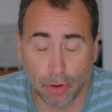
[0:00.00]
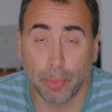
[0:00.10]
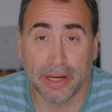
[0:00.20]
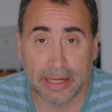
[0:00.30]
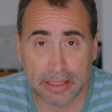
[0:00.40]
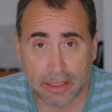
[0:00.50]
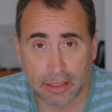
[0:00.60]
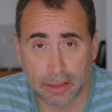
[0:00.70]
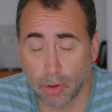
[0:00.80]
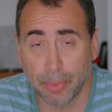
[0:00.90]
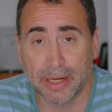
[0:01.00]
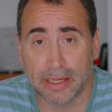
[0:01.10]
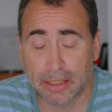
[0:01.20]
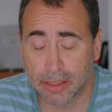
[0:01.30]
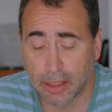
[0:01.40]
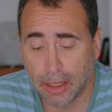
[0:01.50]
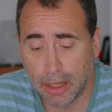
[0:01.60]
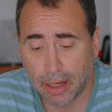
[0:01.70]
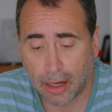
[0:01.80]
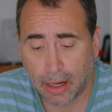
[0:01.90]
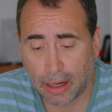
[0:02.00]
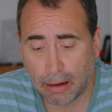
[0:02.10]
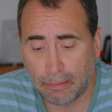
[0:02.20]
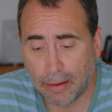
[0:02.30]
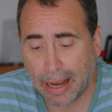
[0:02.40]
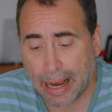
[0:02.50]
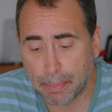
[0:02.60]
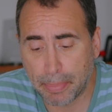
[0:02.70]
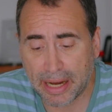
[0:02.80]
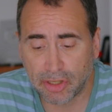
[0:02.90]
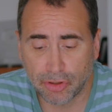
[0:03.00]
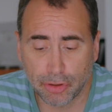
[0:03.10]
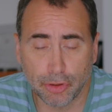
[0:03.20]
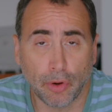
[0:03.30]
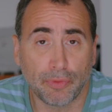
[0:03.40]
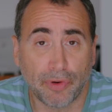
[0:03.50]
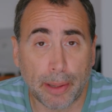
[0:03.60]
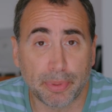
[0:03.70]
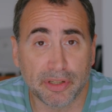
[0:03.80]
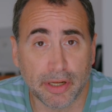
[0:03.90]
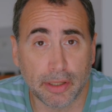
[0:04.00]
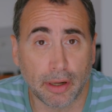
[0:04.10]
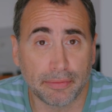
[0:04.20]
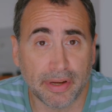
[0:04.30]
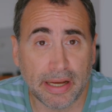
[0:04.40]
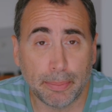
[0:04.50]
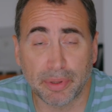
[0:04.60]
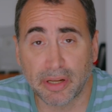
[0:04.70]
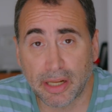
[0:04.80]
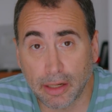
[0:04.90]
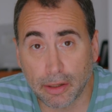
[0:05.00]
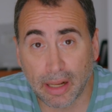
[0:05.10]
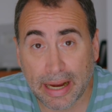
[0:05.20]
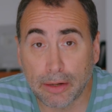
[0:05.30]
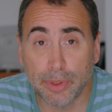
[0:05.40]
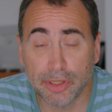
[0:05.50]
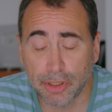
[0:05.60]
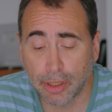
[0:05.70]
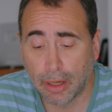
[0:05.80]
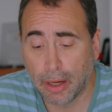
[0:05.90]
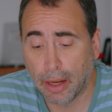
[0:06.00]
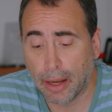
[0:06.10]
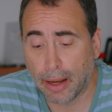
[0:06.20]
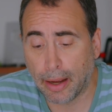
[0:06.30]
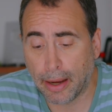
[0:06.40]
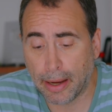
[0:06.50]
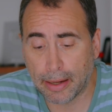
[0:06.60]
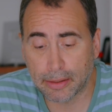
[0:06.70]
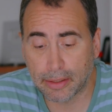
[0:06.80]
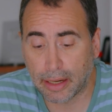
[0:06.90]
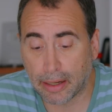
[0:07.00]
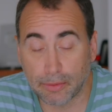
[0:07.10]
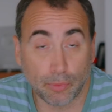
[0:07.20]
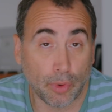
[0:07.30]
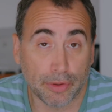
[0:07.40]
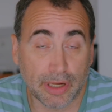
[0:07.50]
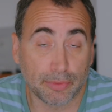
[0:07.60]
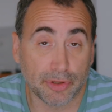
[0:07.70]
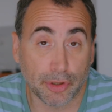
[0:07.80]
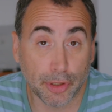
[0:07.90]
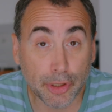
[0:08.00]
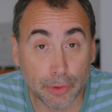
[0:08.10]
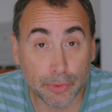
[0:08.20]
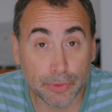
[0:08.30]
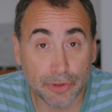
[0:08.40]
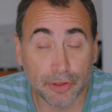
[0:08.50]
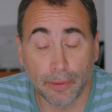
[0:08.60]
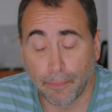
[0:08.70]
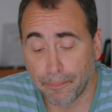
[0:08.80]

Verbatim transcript: Nobody is. Nobody is. Uh, at best, you know 5% of a particular language, and uh, well, that's what you're going to use.